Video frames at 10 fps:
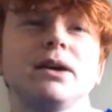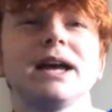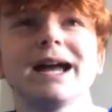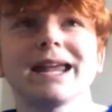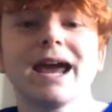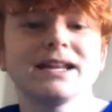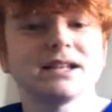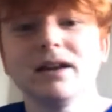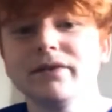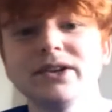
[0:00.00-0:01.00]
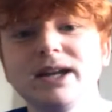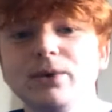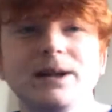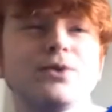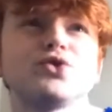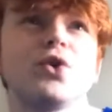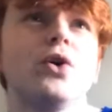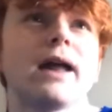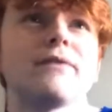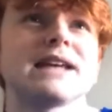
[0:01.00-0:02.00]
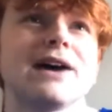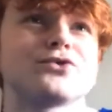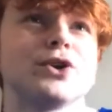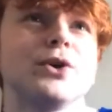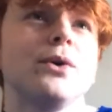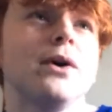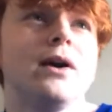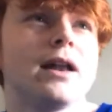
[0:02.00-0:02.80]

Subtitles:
But yeah, again, it's another 0-0 draw that I've sat through.